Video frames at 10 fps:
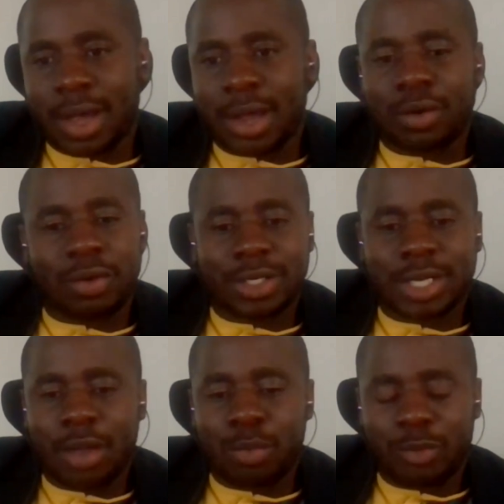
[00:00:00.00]
And over
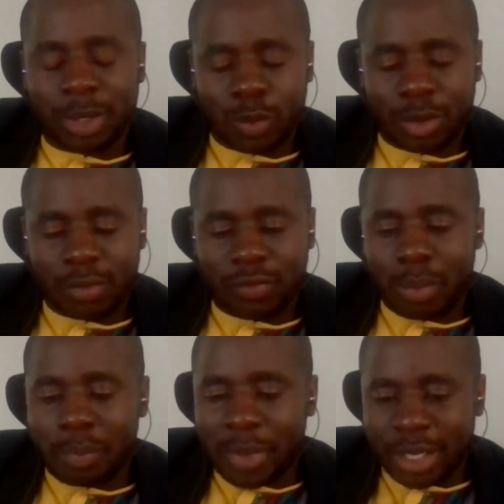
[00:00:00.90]
time, we've been looking
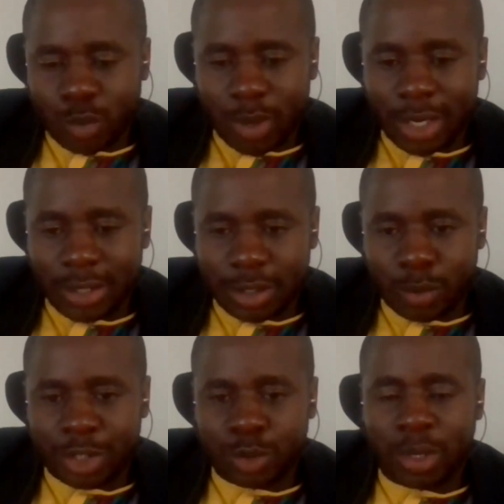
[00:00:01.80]
for best ways in
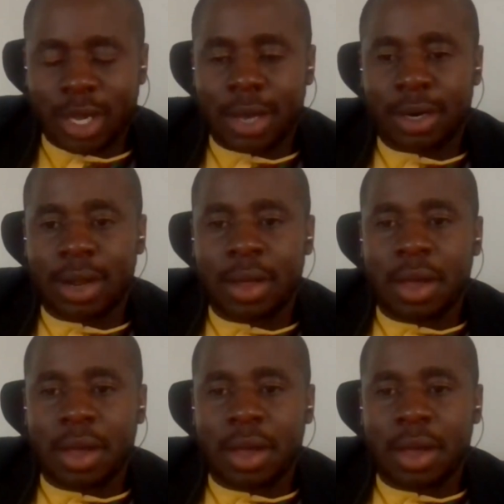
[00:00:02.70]
which we can